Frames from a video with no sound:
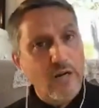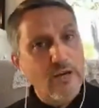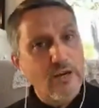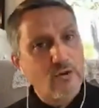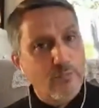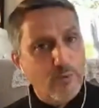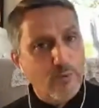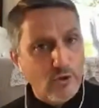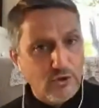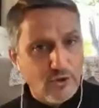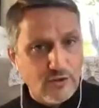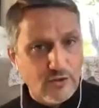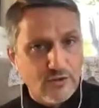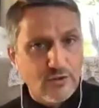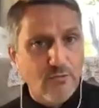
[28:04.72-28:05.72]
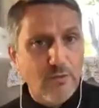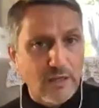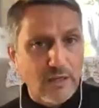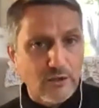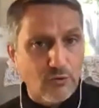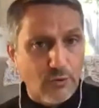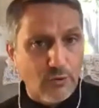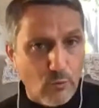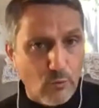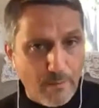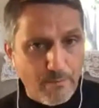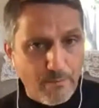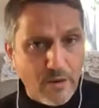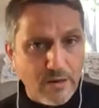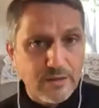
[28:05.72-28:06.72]
to purchase military
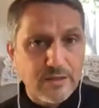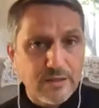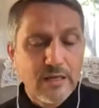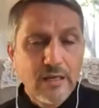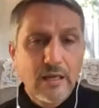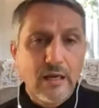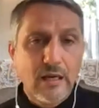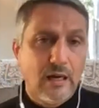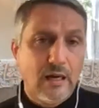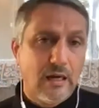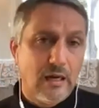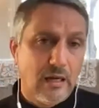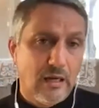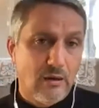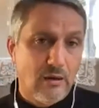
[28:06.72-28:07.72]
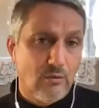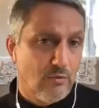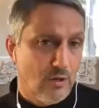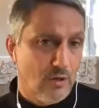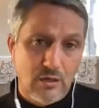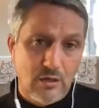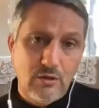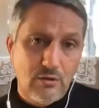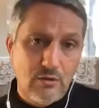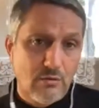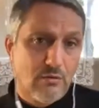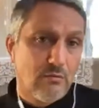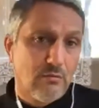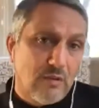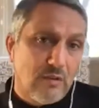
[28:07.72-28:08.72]
equipment, where
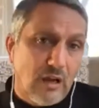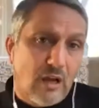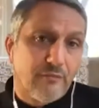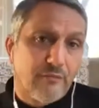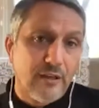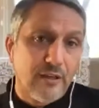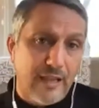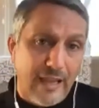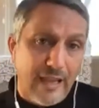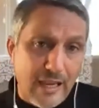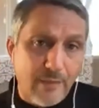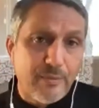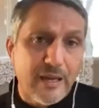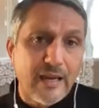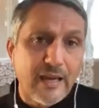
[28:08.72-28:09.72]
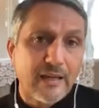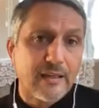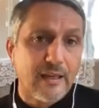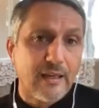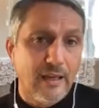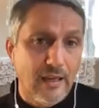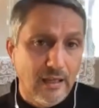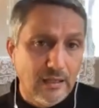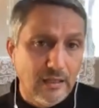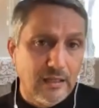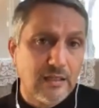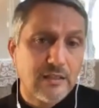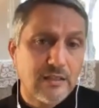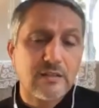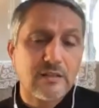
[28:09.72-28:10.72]
you often AIPAC and
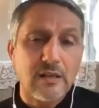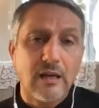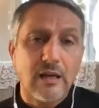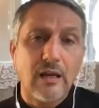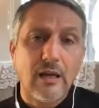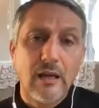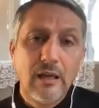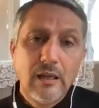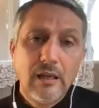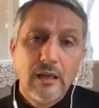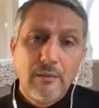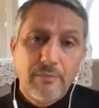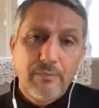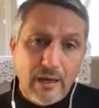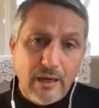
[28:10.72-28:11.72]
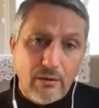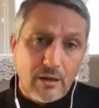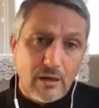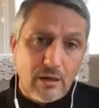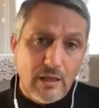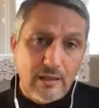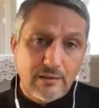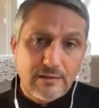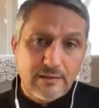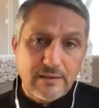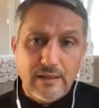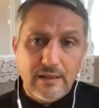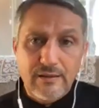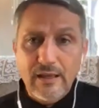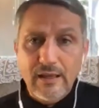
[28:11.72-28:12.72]
its power at
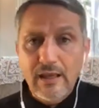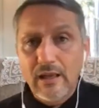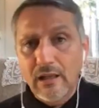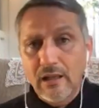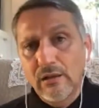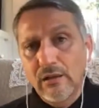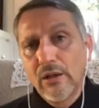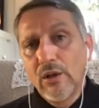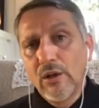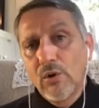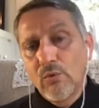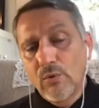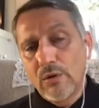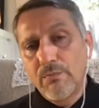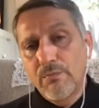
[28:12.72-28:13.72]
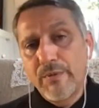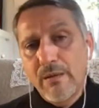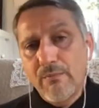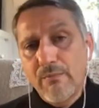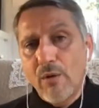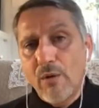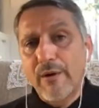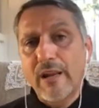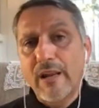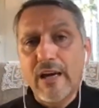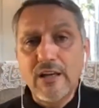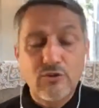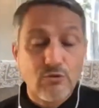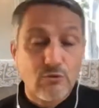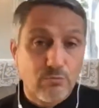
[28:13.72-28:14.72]
the Hill would be
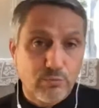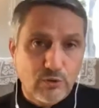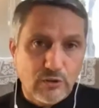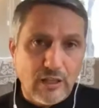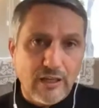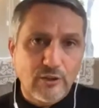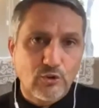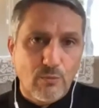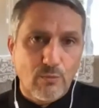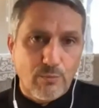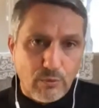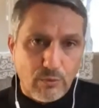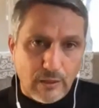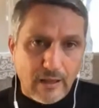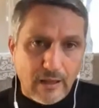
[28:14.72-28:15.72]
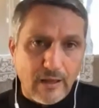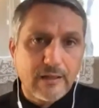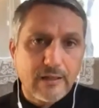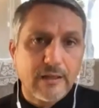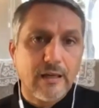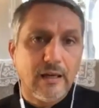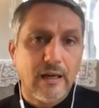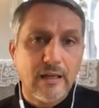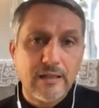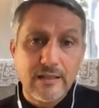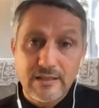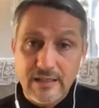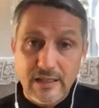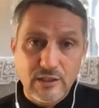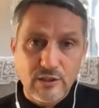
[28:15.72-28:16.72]
mobilized to try to block the
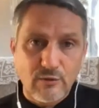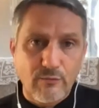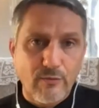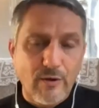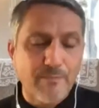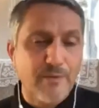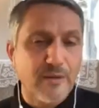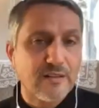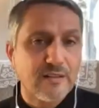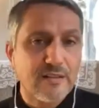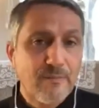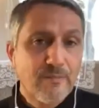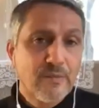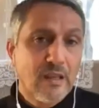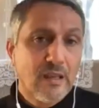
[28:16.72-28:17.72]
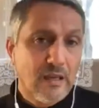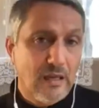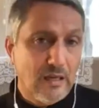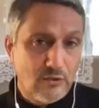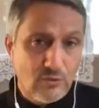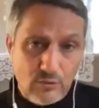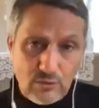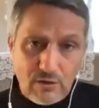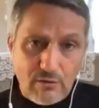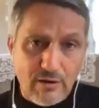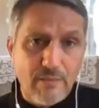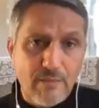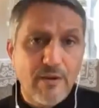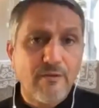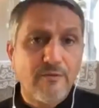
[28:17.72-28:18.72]
sales of weapons. Saudi
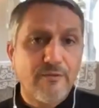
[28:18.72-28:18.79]
Arabia